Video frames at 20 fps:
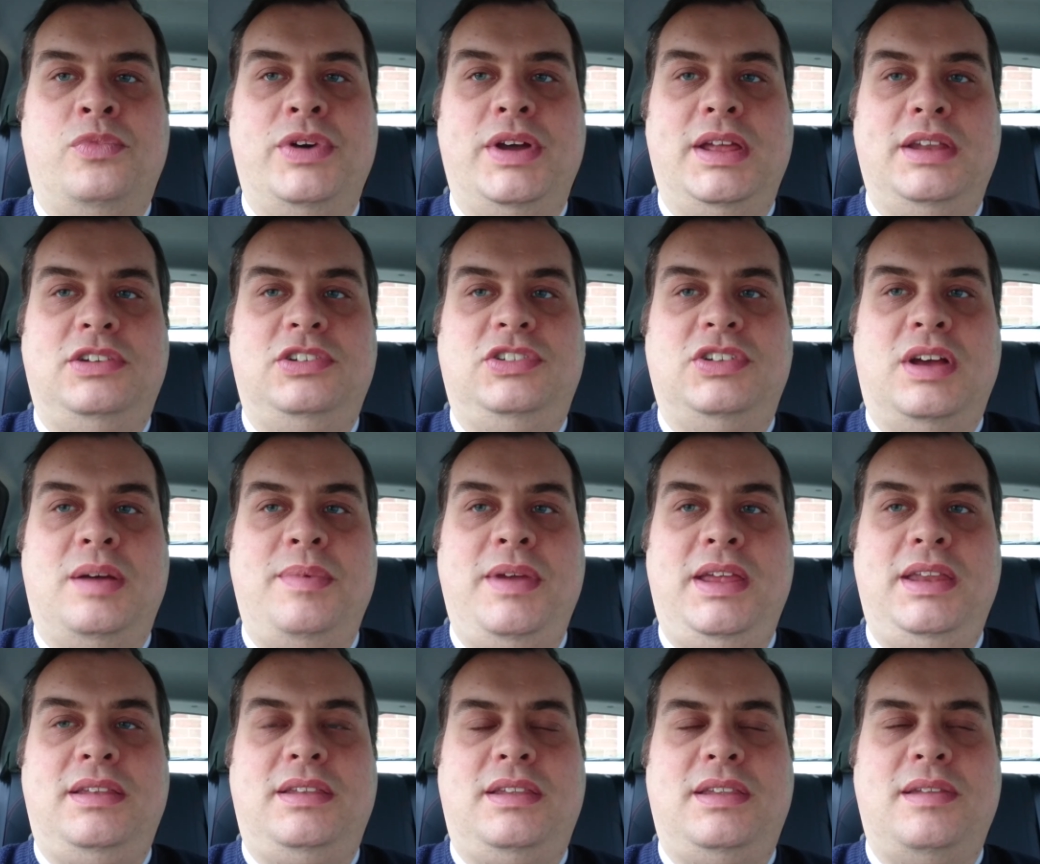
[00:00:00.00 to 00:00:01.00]
which
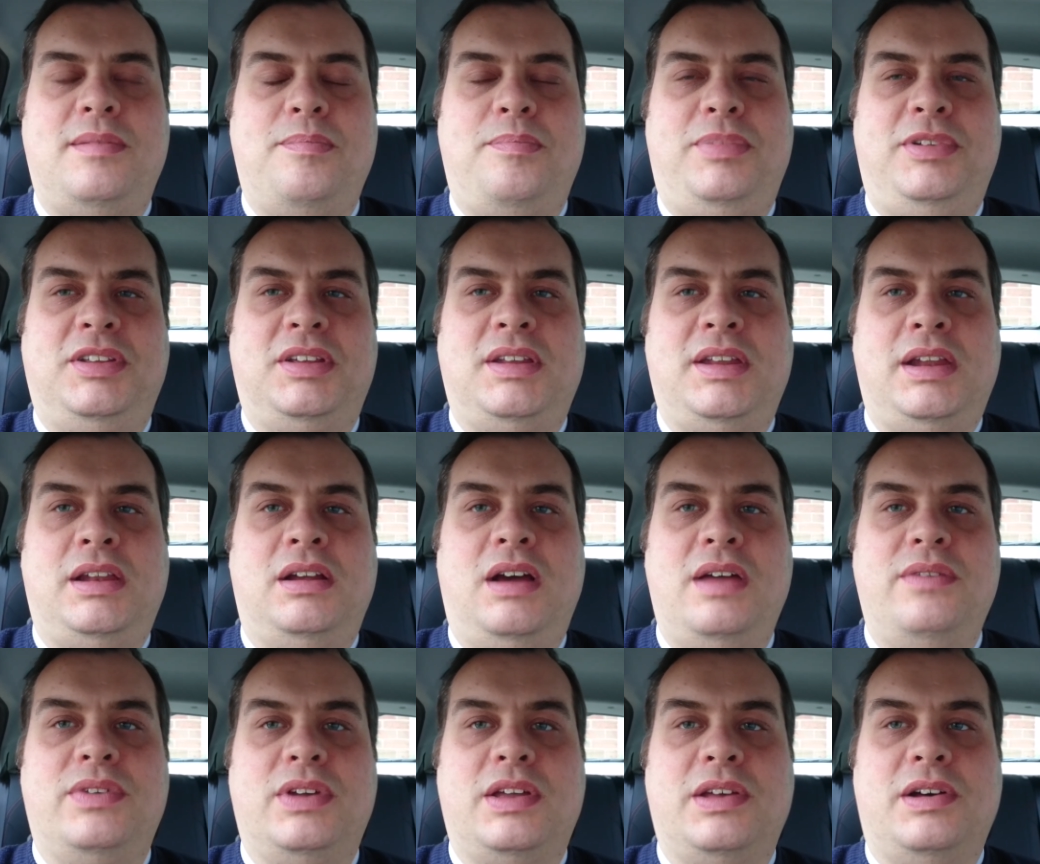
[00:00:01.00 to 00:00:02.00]
he didn't particularly
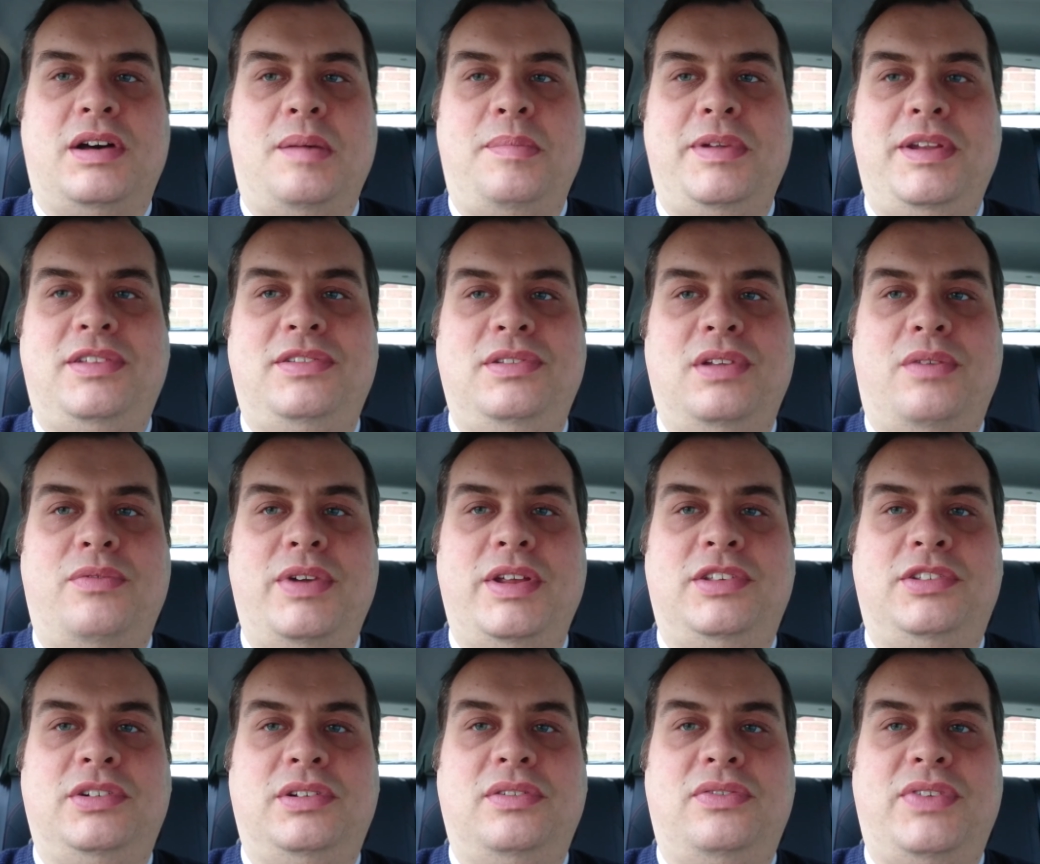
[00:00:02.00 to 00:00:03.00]
like the car, but it's not really
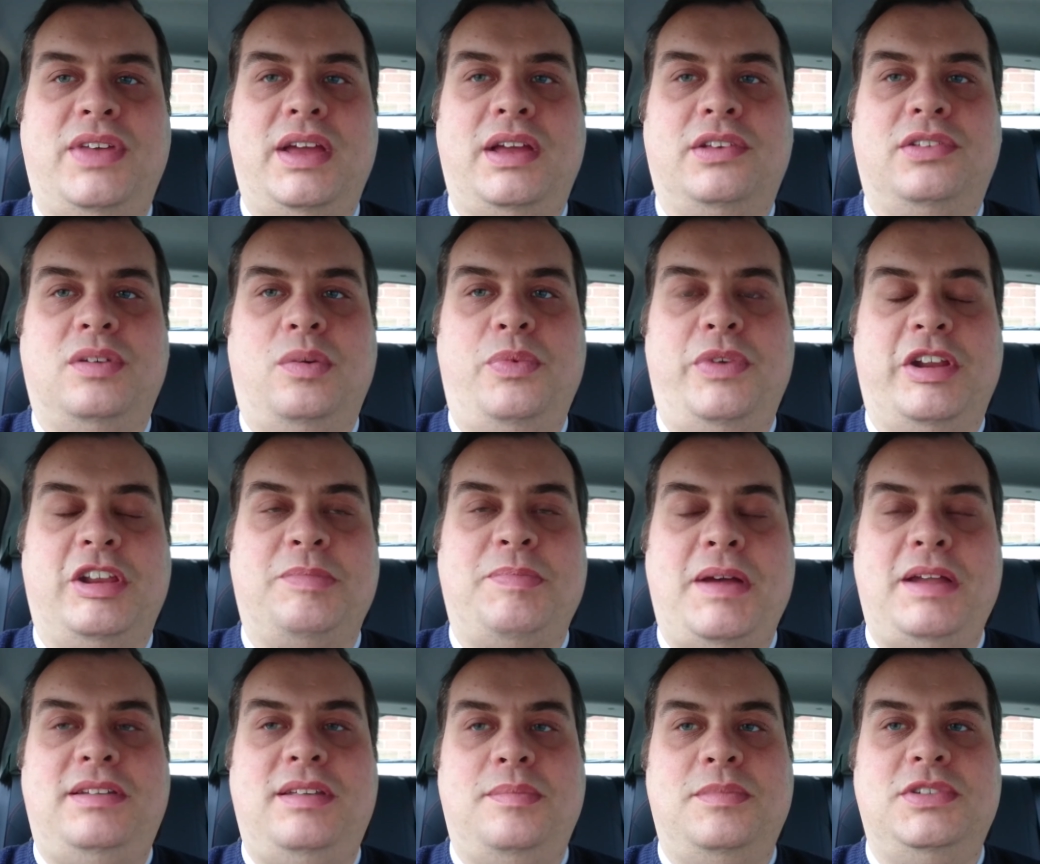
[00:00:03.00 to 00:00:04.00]
the sort of thing, so I wouldn't
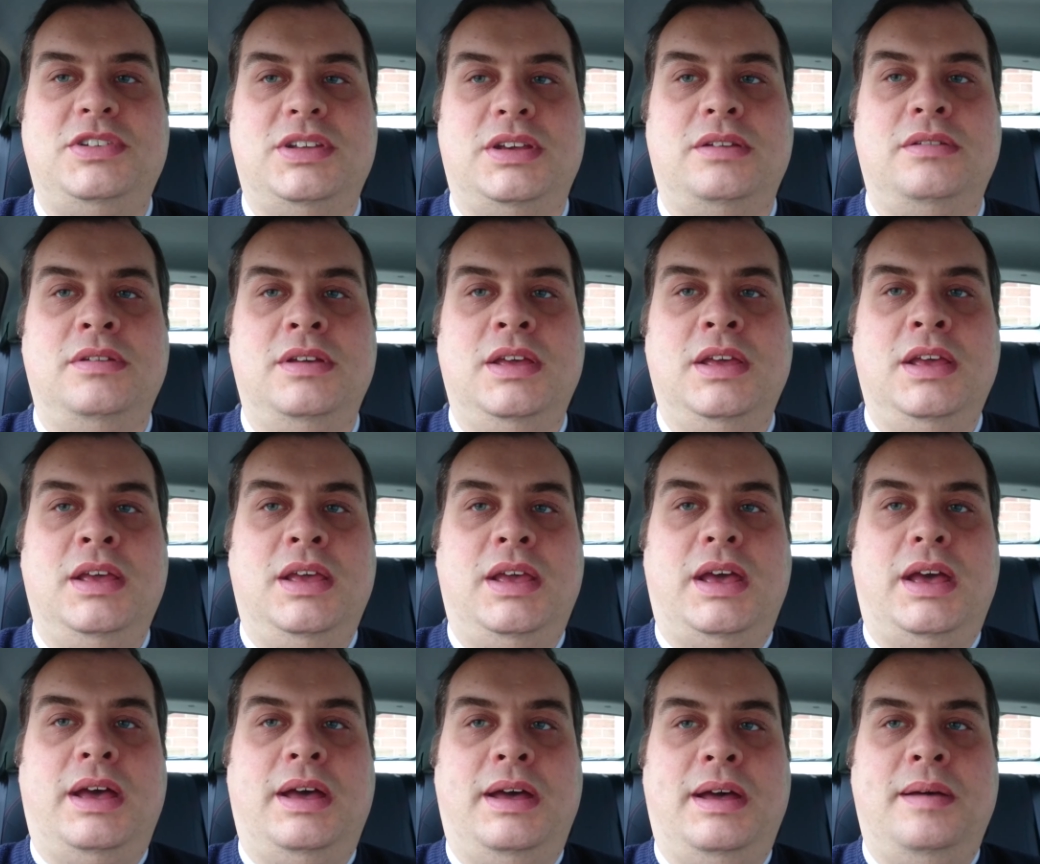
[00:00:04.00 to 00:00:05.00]
expect him to.
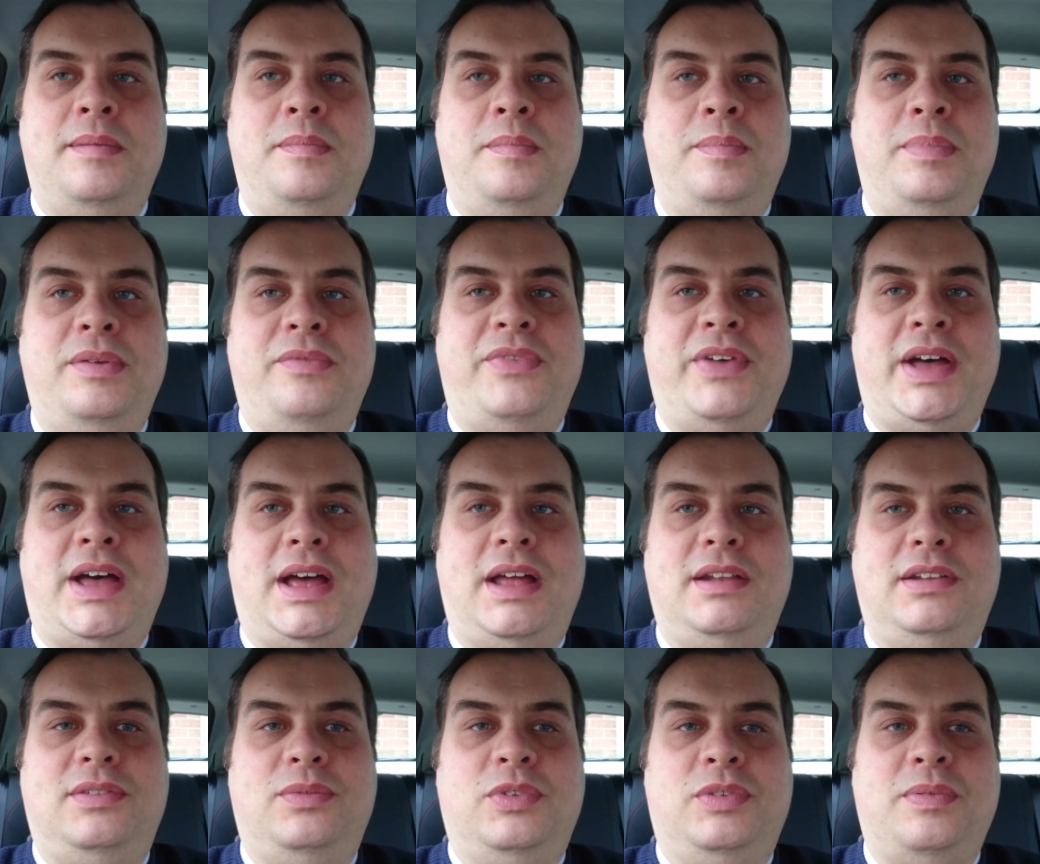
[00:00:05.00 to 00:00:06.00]
But
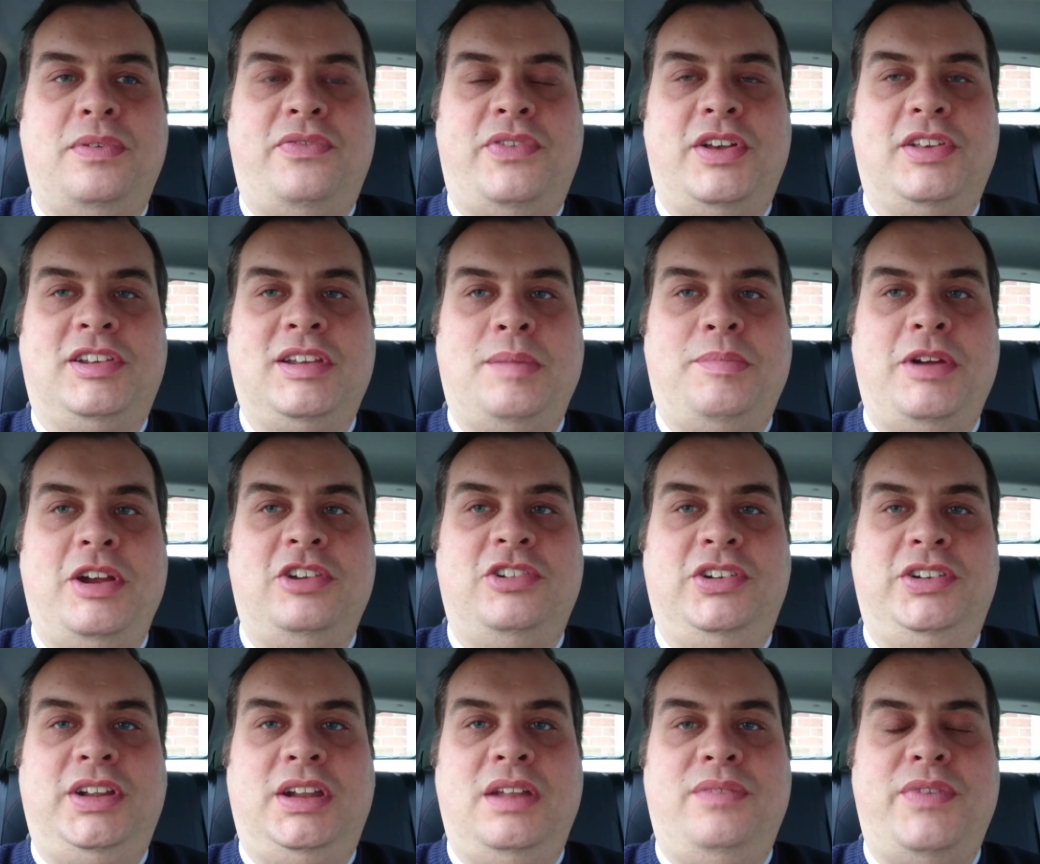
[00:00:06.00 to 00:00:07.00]
that was my first
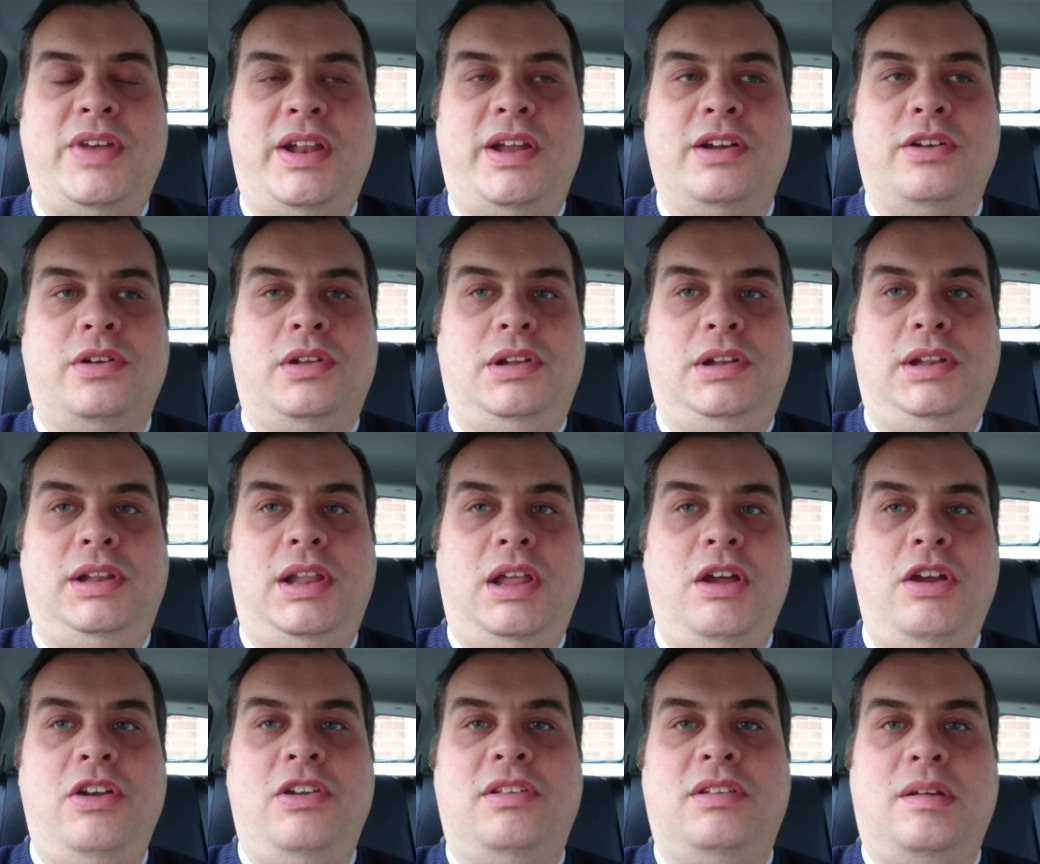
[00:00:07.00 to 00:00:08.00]
collaboration I did, and then I got
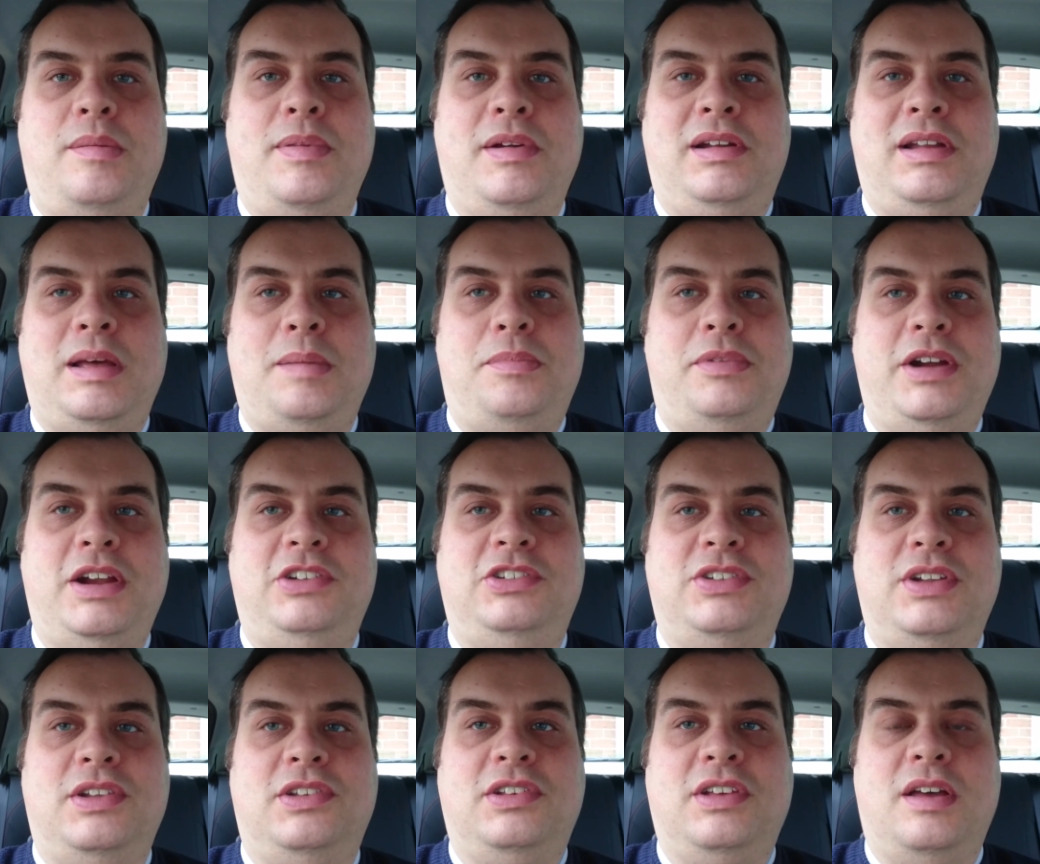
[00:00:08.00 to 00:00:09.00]
loads of other
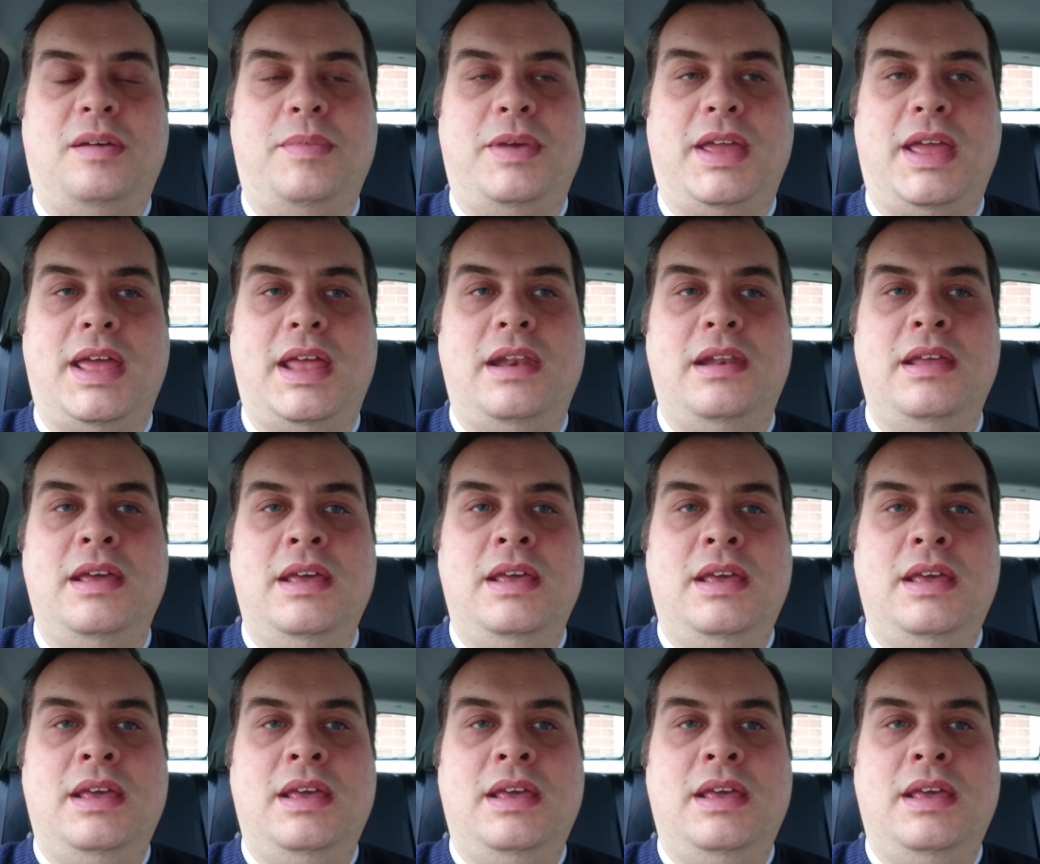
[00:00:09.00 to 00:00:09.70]
collaborations coming in.